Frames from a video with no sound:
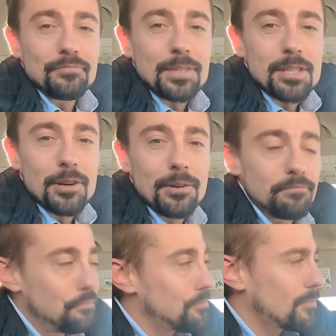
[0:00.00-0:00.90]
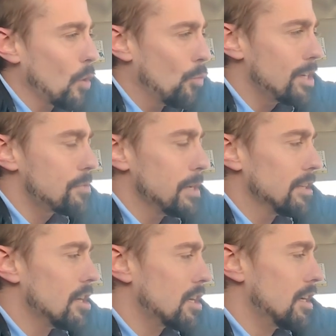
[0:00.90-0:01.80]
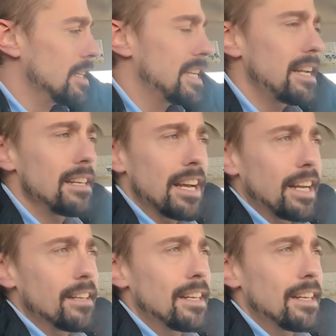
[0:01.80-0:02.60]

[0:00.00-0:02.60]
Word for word: So, wish me luck on date night.